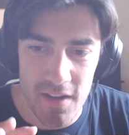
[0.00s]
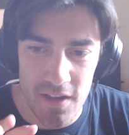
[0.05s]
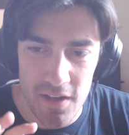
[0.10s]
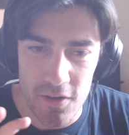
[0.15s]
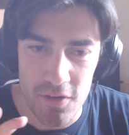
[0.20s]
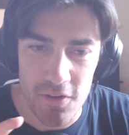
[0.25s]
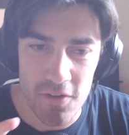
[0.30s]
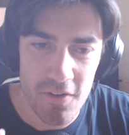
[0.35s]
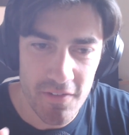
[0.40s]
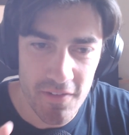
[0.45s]

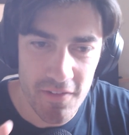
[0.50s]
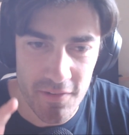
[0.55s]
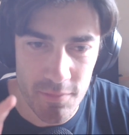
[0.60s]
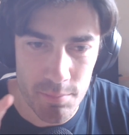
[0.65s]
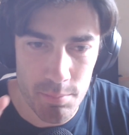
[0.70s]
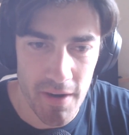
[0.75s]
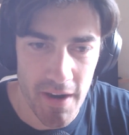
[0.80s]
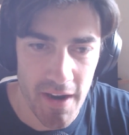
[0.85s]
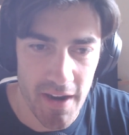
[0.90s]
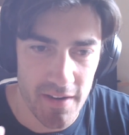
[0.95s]
could you just
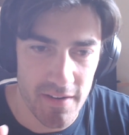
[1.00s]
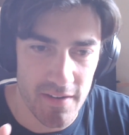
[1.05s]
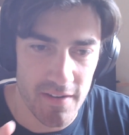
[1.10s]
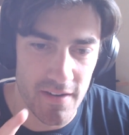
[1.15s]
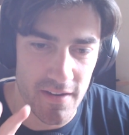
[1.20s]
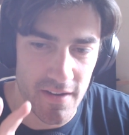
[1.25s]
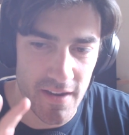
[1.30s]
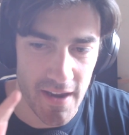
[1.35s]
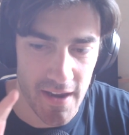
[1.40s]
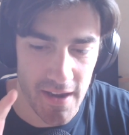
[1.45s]
explain
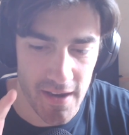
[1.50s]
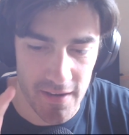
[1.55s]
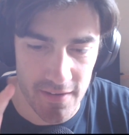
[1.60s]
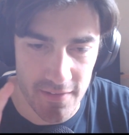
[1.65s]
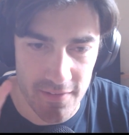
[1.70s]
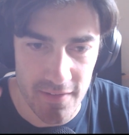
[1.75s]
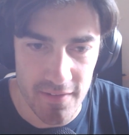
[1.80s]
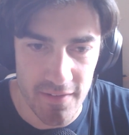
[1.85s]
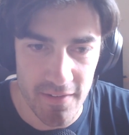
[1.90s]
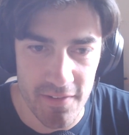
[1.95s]
uh,
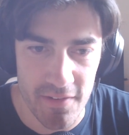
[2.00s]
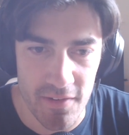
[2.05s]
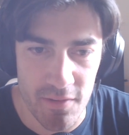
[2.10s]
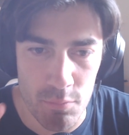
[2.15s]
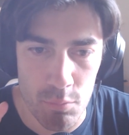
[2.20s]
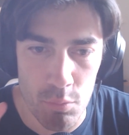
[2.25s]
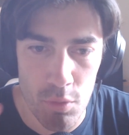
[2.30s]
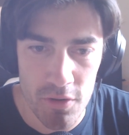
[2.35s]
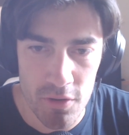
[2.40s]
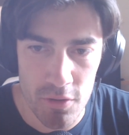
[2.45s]
to listeners
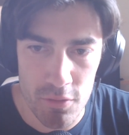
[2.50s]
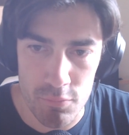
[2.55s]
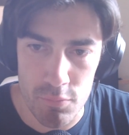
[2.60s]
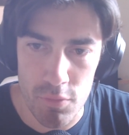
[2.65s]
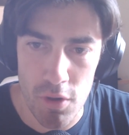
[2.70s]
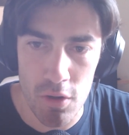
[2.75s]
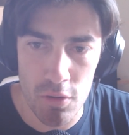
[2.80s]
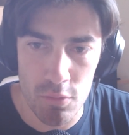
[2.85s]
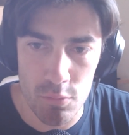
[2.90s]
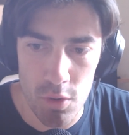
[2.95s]
what your
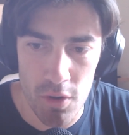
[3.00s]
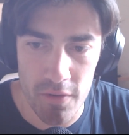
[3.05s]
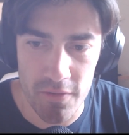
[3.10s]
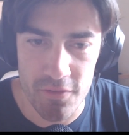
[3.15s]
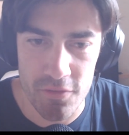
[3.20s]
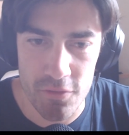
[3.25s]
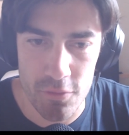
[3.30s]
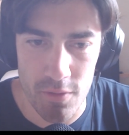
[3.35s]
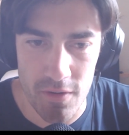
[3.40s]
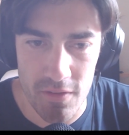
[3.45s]
role was
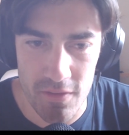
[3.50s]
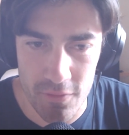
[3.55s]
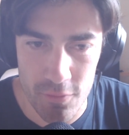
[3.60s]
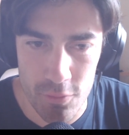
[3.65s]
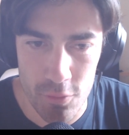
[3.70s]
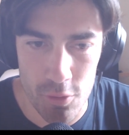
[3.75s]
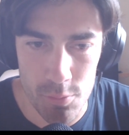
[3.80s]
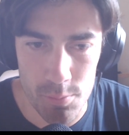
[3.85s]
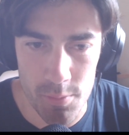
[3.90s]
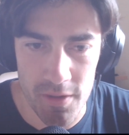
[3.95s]
during the
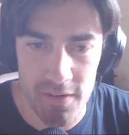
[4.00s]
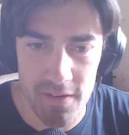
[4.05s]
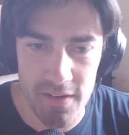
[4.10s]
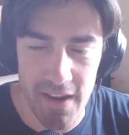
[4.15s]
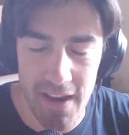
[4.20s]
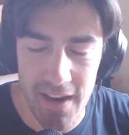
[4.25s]
tournament?